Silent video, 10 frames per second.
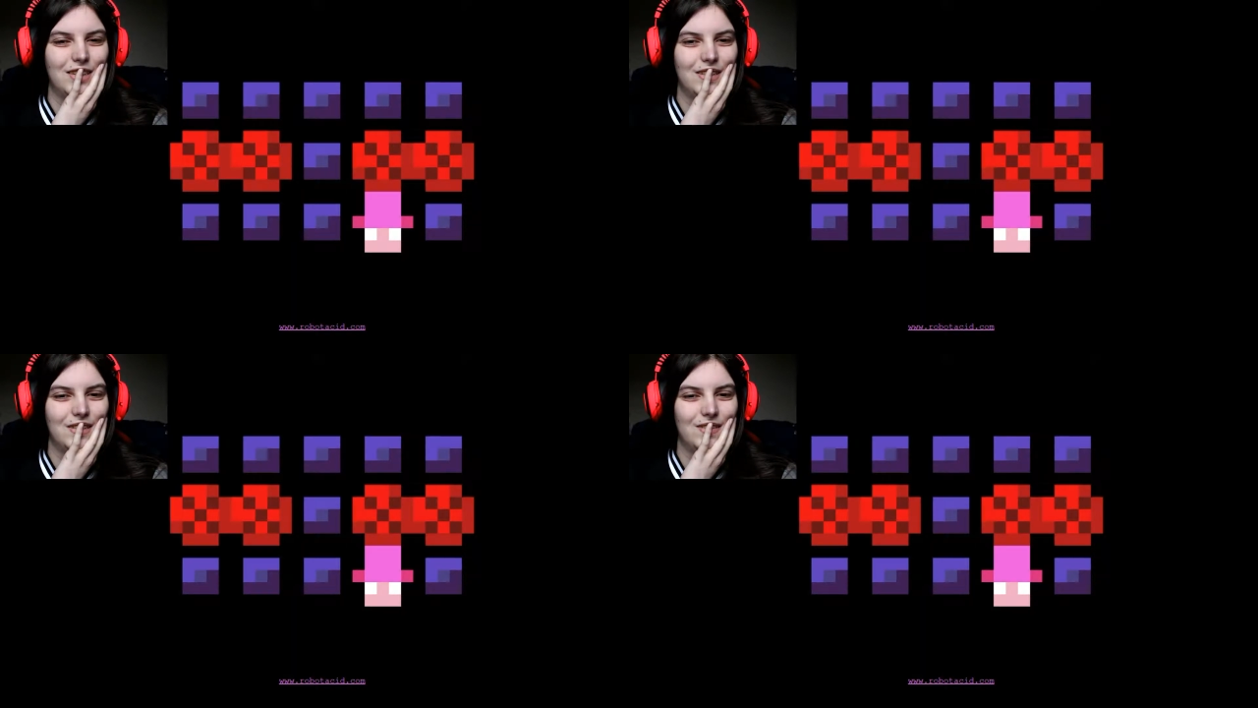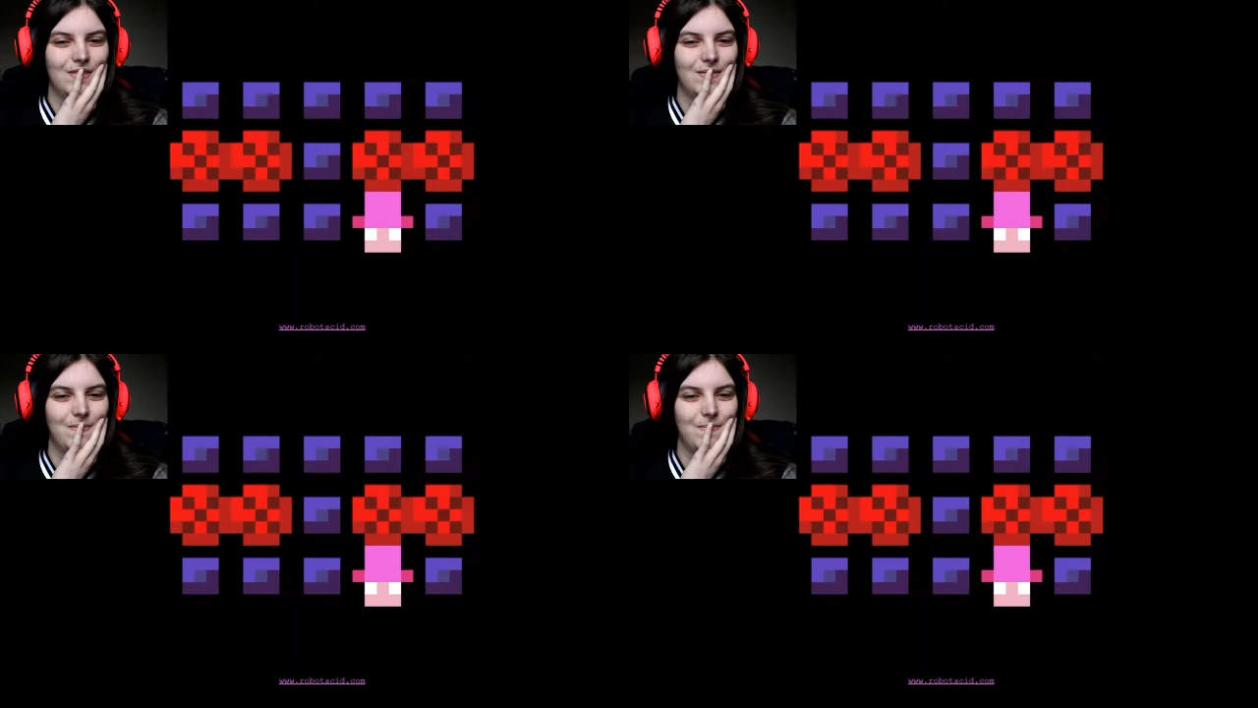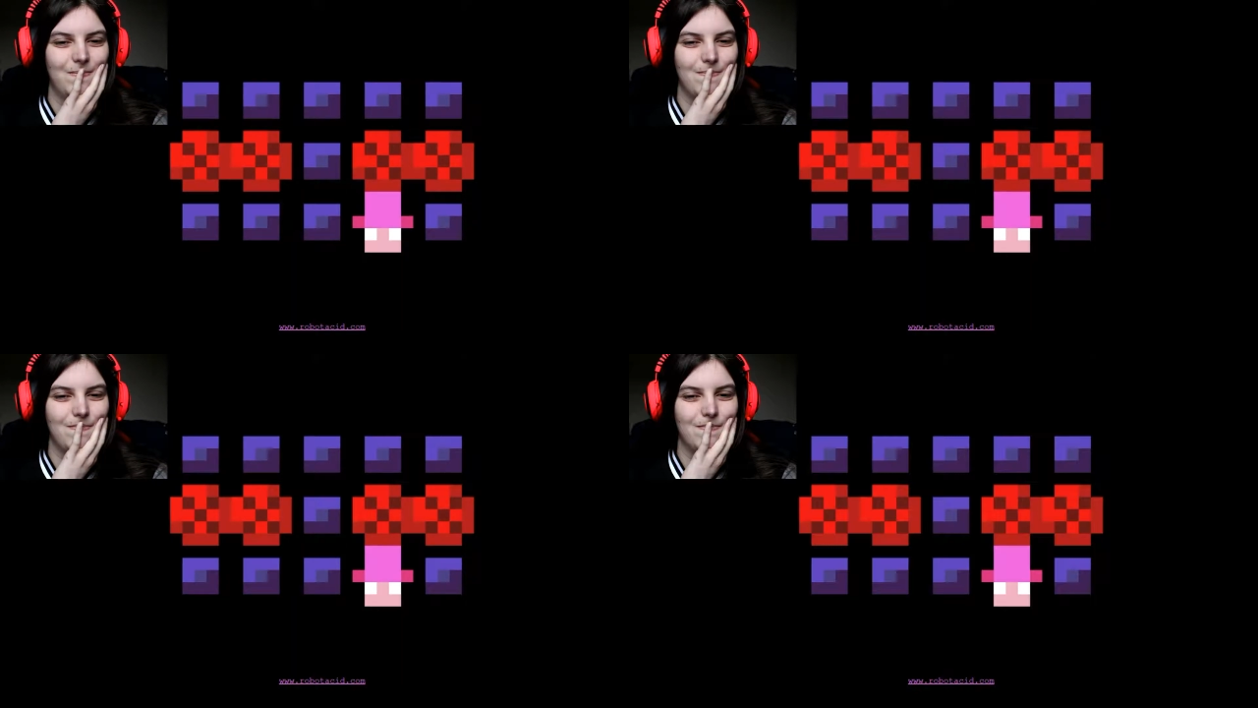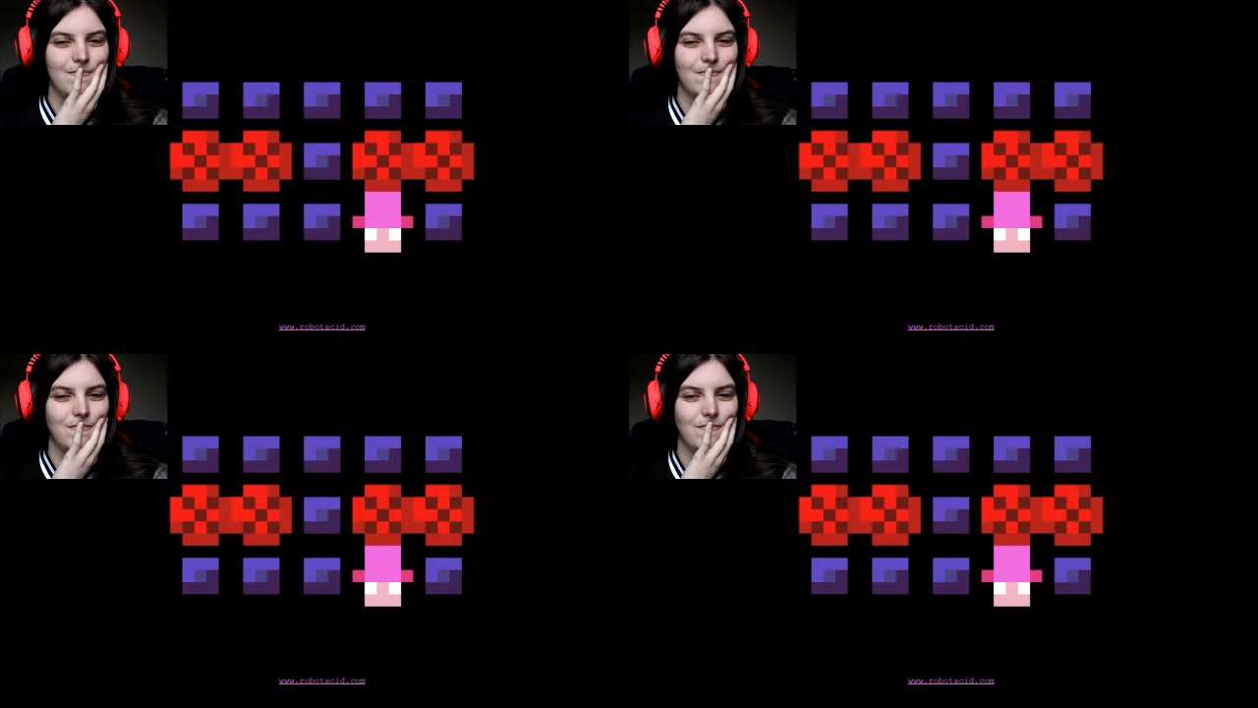
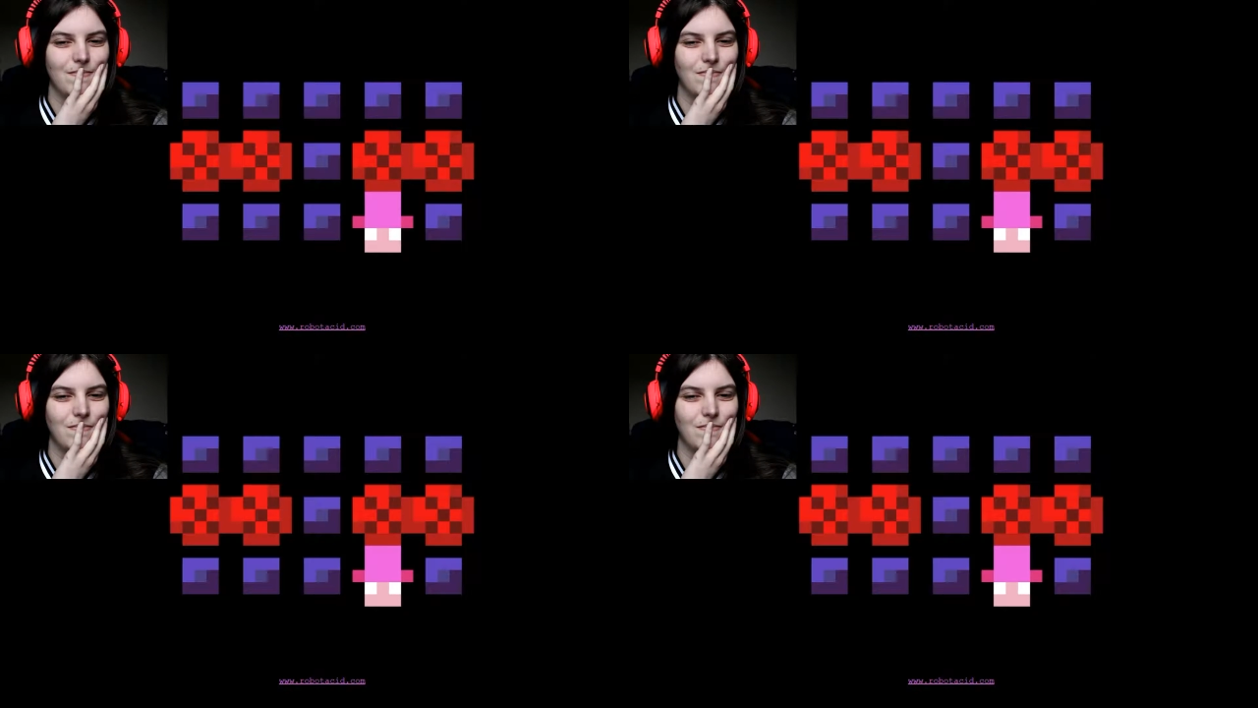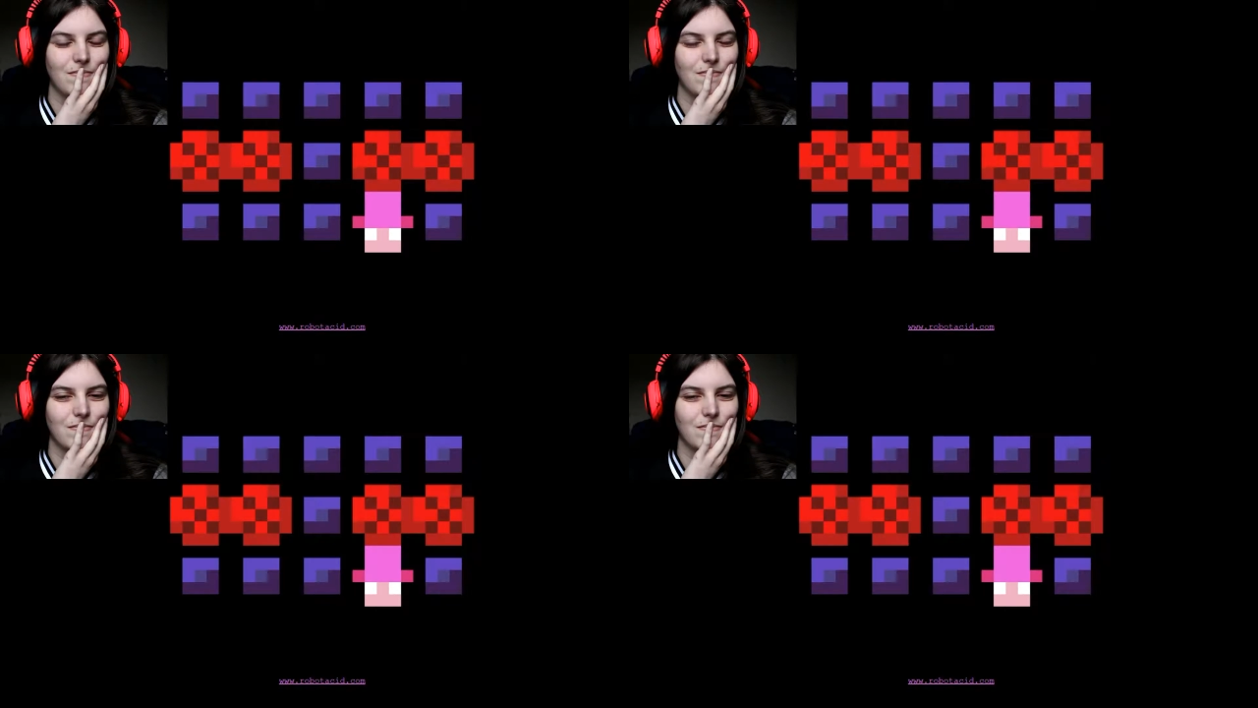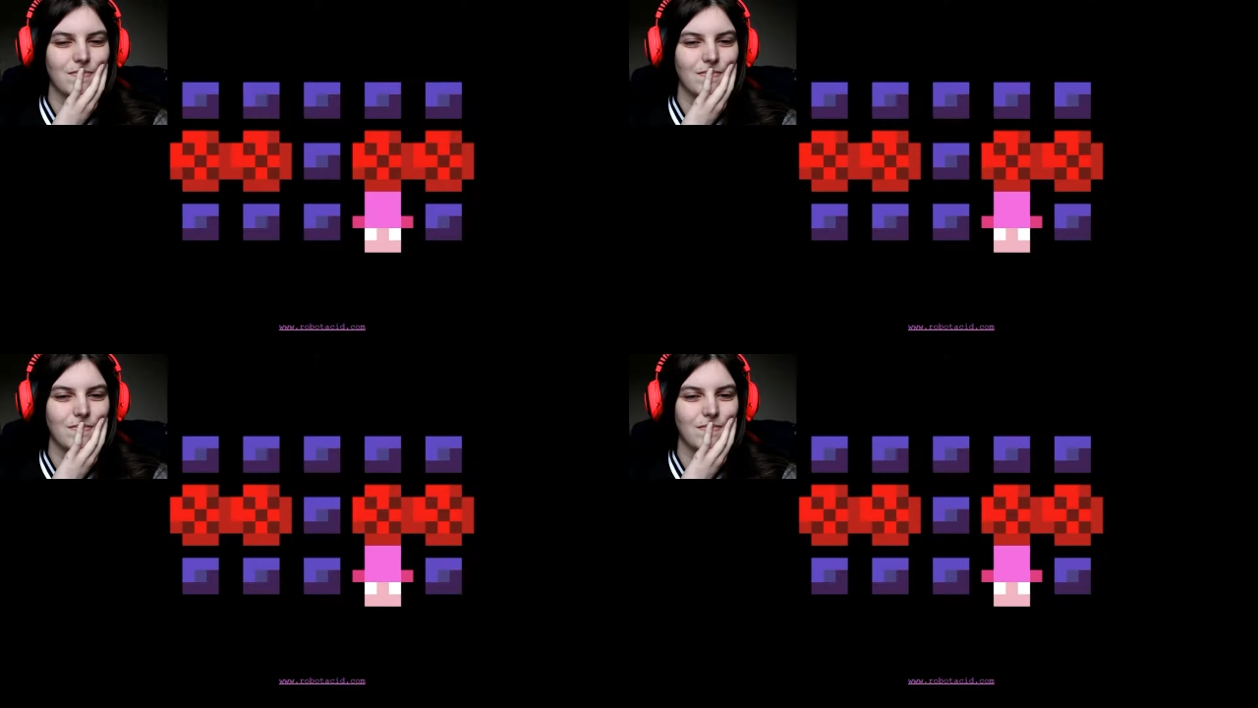Nothing is said.